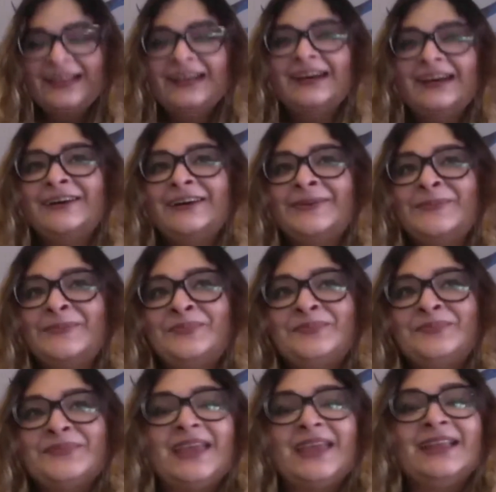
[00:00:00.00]

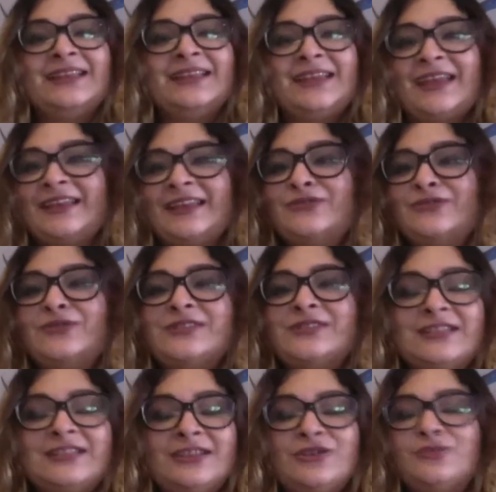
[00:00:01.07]
um, and
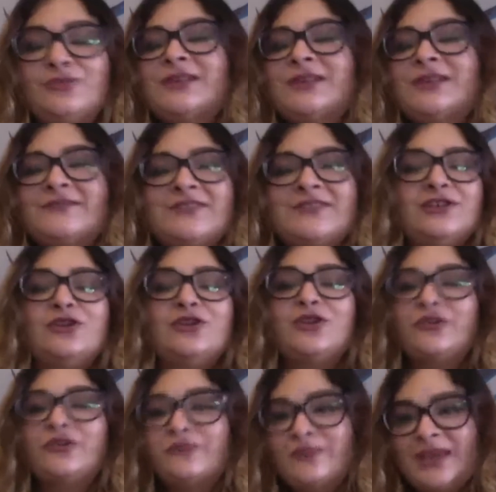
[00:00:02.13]
you must have seen a lot
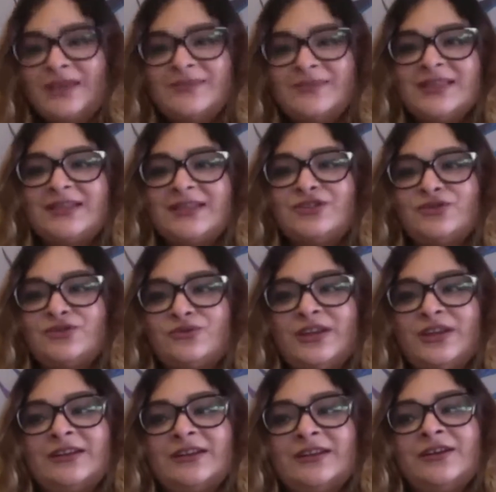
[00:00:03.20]
of memes that show
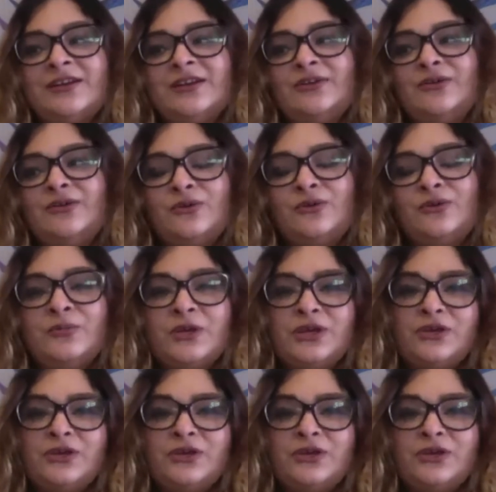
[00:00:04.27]
that, oh,